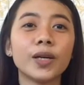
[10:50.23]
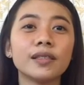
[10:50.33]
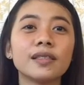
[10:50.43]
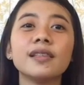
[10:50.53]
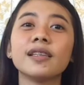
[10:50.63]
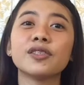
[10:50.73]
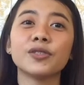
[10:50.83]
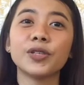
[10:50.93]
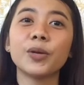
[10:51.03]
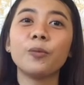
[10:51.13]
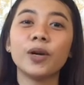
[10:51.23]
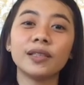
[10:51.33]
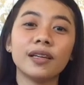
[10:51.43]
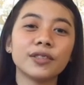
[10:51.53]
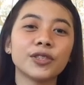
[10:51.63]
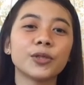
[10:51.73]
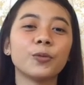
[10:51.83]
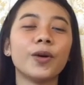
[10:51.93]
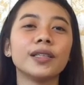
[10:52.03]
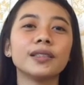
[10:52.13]
is the history 101,
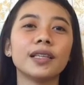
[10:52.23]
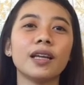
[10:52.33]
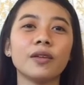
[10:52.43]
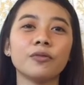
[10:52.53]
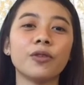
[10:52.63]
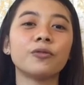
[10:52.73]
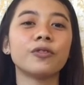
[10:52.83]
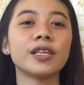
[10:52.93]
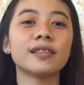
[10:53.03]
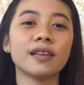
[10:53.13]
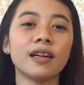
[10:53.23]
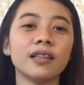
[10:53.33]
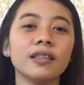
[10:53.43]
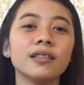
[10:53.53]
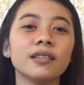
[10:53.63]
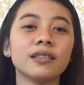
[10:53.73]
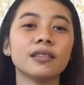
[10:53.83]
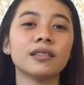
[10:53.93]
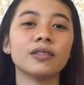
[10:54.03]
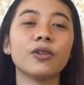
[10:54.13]
the life of Rizal,
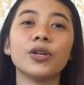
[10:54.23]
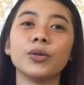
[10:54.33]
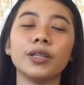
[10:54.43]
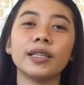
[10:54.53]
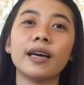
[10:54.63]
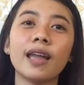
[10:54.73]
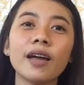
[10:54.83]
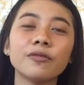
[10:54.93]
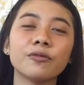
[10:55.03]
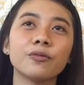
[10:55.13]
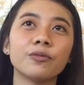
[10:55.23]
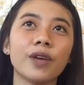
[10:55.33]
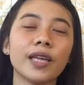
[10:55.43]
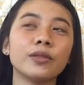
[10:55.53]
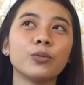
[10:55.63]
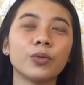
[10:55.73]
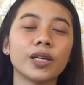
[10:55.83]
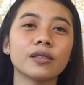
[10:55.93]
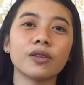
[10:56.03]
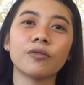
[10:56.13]
or the life and
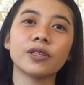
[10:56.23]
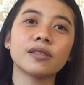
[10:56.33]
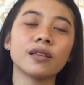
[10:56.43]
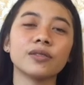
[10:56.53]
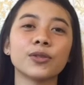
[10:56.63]
works of Rizal.